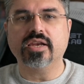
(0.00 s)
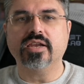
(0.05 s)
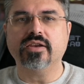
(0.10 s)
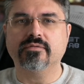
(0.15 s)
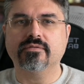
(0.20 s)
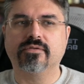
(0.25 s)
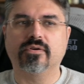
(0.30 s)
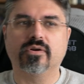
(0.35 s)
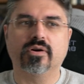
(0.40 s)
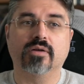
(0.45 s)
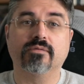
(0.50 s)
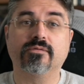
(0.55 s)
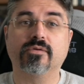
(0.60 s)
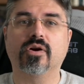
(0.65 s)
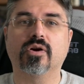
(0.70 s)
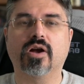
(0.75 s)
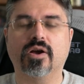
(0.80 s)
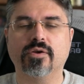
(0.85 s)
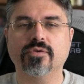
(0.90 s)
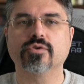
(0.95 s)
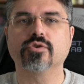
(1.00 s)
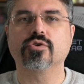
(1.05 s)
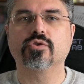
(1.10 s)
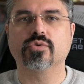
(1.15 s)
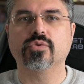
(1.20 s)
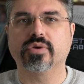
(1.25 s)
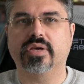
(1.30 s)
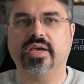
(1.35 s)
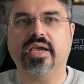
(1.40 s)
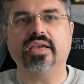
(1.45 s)
in for other
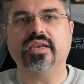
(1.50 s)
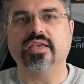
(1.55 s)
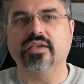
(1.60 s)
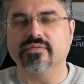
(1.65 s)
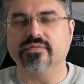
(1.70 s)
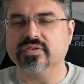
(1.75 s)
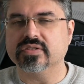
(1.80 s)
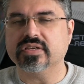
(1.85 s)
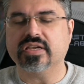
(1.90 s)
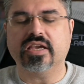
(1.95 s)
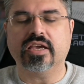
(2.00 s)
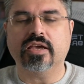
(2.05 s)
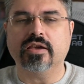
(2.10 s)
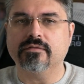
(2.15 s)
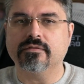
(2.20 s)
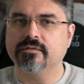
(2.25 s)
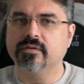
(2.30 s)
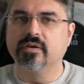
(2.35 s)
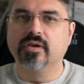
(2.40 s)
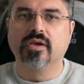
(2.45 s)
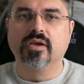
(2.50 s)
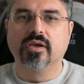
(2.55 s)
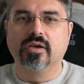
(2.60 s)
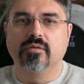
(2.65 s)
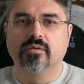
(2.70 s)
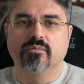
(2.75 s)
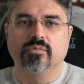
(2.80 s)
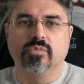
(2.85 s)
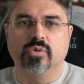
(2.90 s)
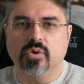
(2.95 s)
creatives, if
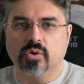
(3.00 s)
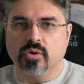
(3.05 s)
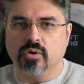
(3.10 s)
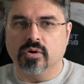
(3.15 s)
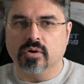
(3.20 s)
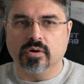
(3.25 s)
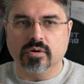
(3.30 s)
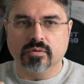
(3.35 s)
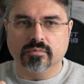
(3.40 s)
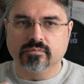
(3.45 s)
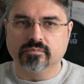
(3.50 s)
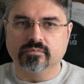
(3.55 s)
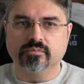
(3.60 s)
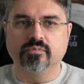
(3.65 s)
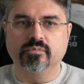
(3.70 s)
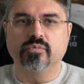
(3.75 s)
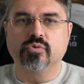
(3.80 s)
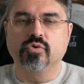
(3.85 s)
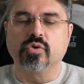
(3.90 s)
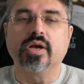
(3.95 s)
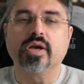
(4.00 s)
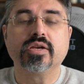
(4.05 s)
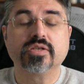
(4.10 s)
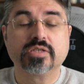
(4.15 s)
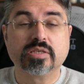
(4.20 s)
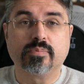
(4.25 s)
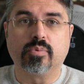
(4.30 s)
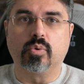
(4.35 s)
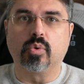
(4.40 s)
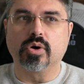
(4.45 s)
you're trying to
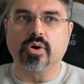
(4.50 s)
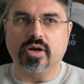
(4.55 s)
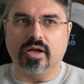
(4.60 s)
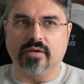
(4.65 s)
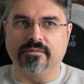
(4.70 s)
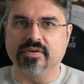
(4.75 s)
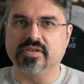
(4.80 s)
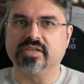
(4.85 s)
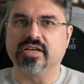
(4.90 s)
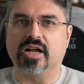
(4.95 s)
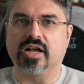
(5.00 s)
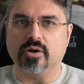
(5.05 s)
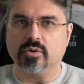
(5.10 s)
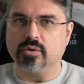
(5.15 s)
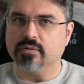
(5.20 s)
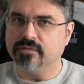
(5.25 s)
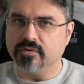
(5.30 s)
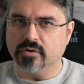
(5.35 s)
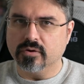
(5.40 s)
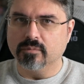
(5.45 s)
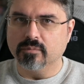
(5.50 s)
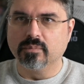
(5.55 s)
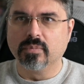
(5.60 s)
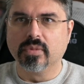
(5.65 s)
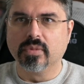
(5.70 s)
support a photographer,